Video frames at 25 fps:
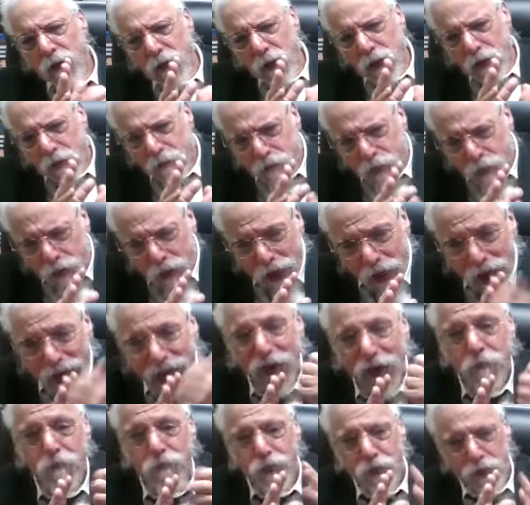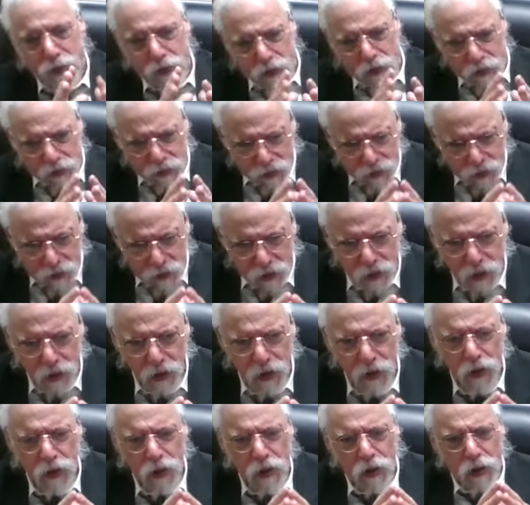that perhaps
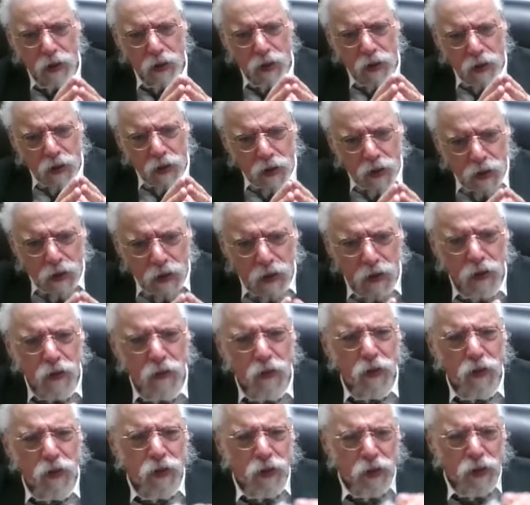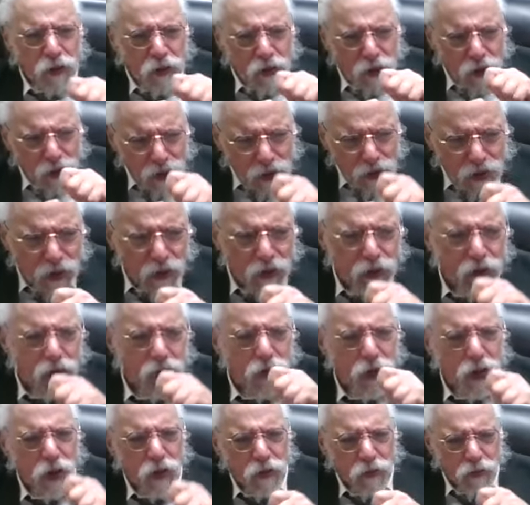the din that the
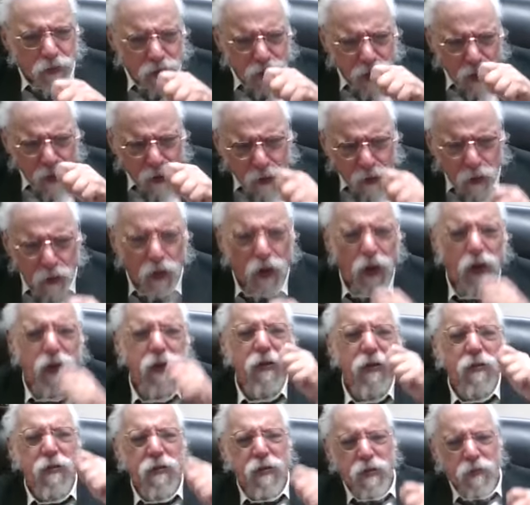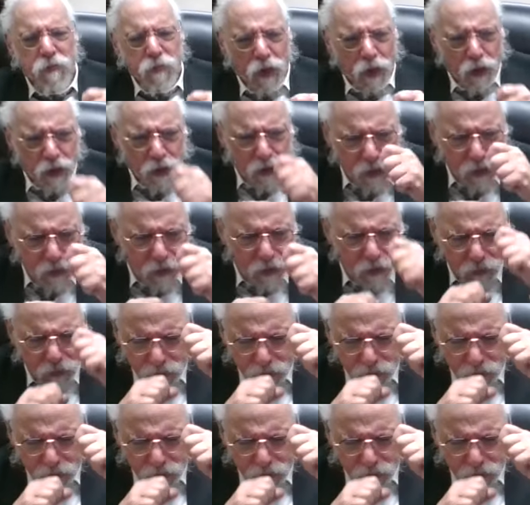Torah requires by